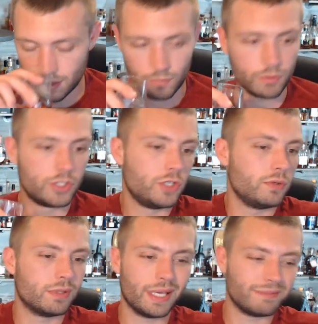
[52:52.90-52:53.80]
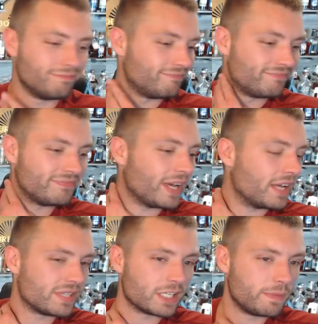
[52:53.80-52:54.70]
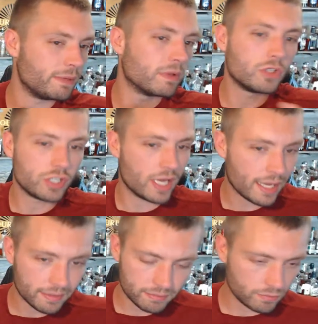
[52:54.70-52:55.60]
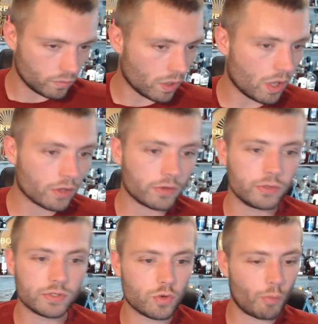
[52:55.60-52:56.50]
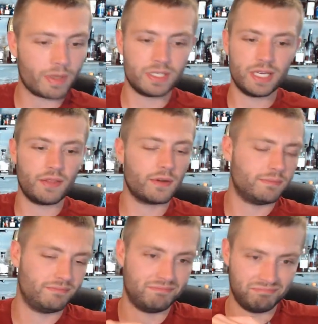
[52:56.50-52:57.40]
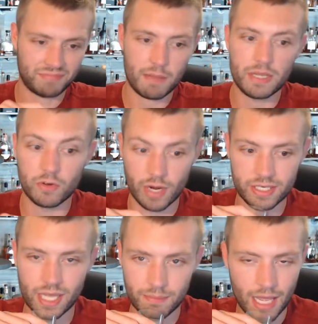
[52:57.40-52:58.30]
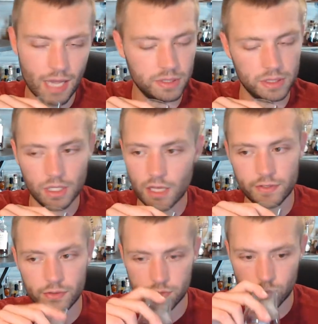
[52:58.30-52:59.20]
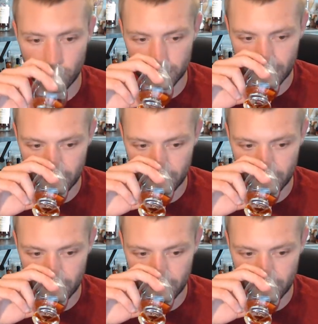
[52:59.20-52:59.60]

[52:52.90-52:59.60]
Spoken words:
We'll choose like 5-6 people in chat. We'll all go do a store pick together. That'd be a great time. I would love to do a store pick down in